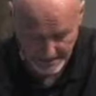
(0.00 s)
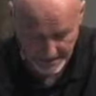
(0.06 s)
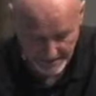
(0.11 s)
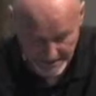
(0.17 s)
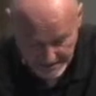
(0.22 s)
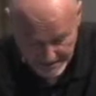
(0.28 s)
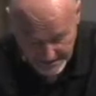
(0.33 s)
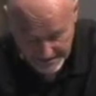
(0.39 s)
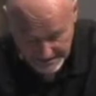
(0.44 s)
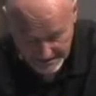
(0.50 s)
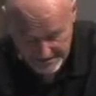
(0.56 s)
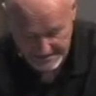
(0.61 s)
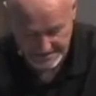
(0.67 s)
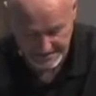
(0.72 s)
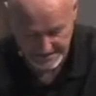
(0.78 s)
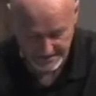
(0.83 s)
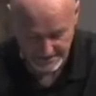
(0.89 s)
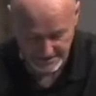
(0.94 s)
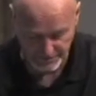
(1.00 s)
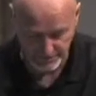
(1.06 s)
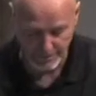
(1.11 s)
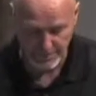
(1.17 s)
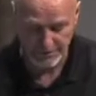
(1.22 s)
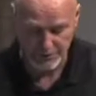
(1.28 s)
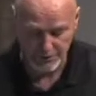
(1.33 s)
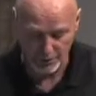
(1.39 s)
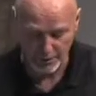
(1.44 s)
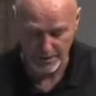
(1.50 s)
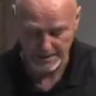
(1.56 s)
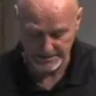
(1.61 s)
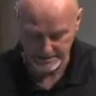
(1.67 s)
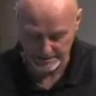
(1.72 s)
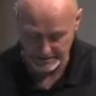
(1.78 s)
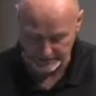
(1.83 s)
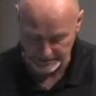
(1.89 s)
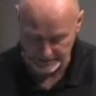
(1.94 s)
And again, he says,
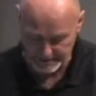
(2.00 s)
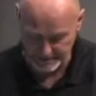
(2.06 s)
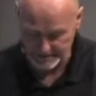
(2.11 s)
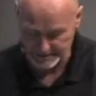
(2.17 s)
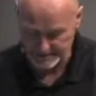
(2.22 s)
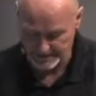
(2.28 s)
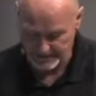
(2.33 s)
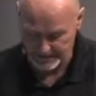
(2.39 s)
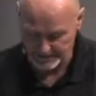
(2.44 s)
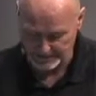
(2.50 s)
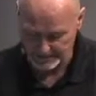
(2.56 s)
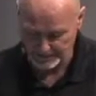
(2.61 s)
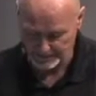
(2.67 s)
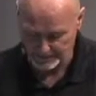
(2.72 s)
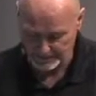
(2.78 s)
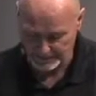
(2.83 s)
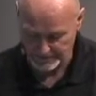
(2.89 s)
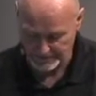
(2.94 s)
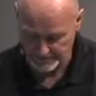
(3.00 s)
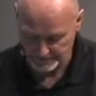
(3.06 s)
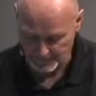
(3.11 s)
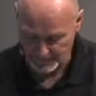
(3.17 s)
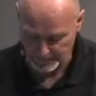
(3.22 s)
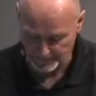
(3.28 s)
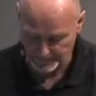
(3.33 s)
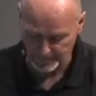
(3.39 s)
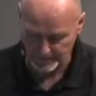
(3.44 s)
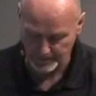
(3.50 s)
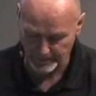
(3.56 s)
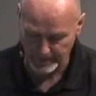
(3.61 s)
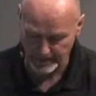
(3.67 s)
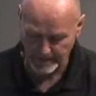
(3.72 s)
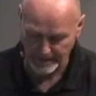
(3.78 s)
Rejoice, O Gentiles, with his people.